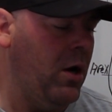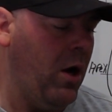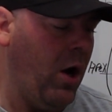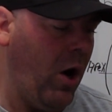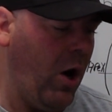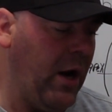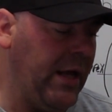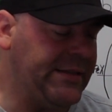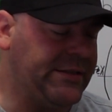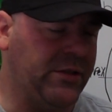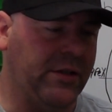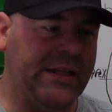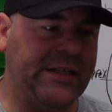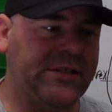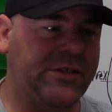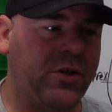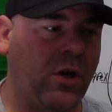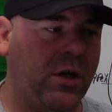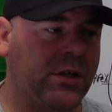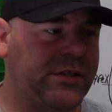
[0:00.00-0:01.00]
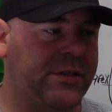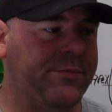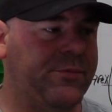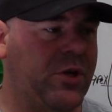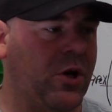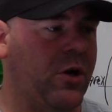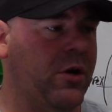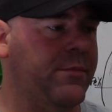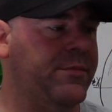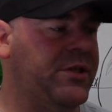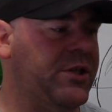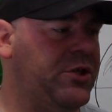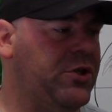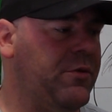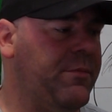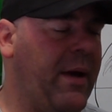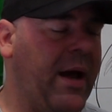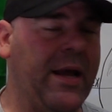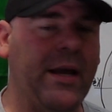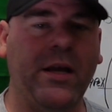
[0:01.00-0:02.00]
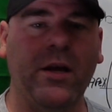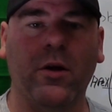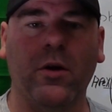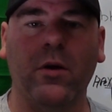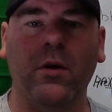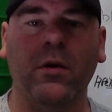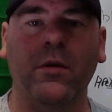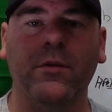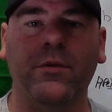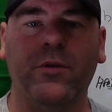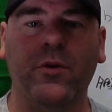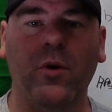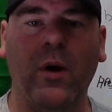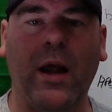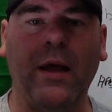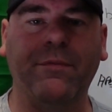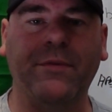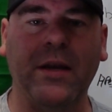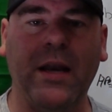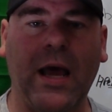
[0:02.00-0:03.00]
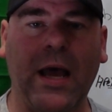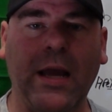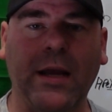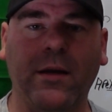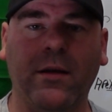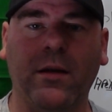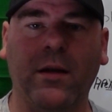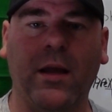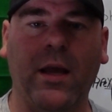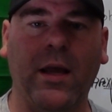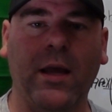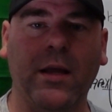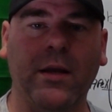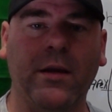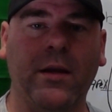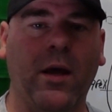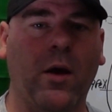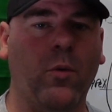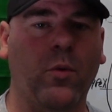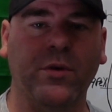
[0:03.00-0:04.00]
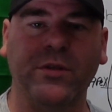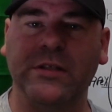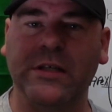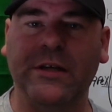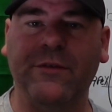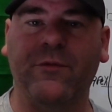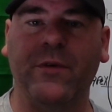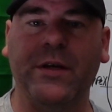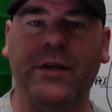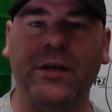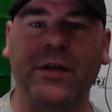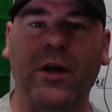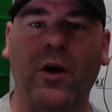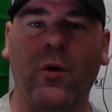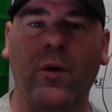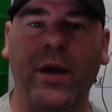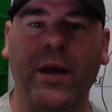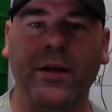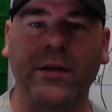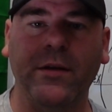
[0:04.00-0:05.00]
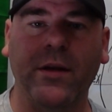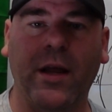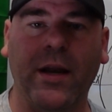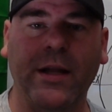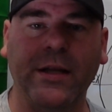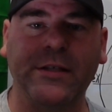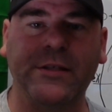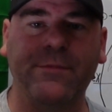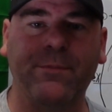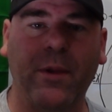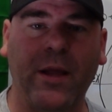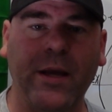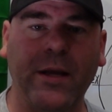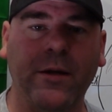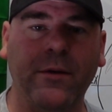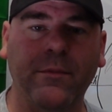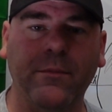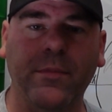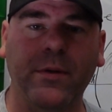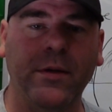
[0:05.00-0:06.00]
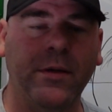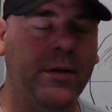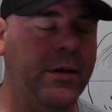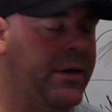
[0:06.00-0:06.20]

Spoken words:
All right, so let's talk some terms that you might hear throughout the night, and we'll see if we can go in and explain them.